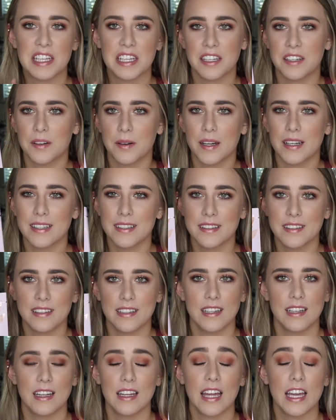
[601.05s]
you know, I didn't
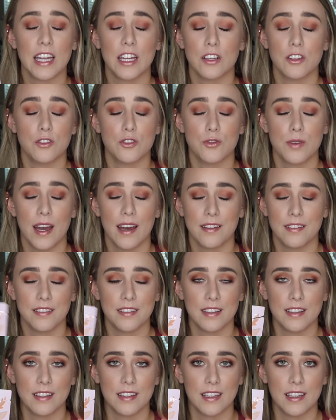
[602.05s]
see any like
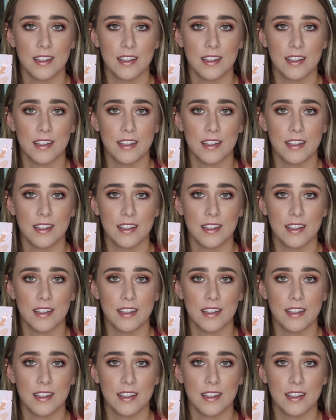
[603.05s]
drastic